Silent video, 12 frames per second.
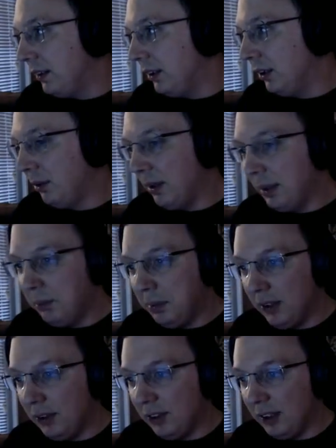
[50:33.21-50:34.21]
No
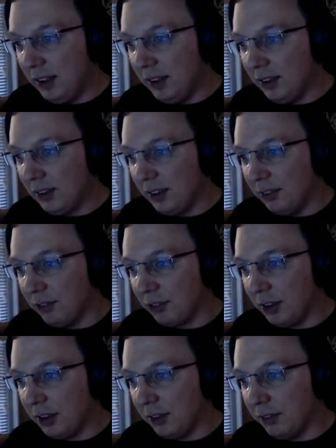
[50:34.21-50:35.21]
NPCs in
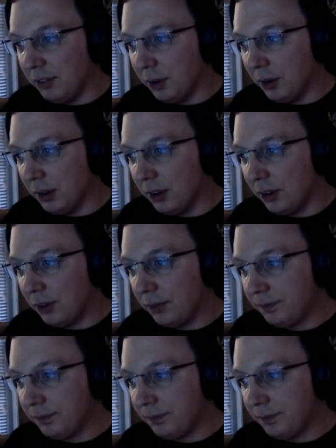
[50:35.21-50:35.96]
front of doors.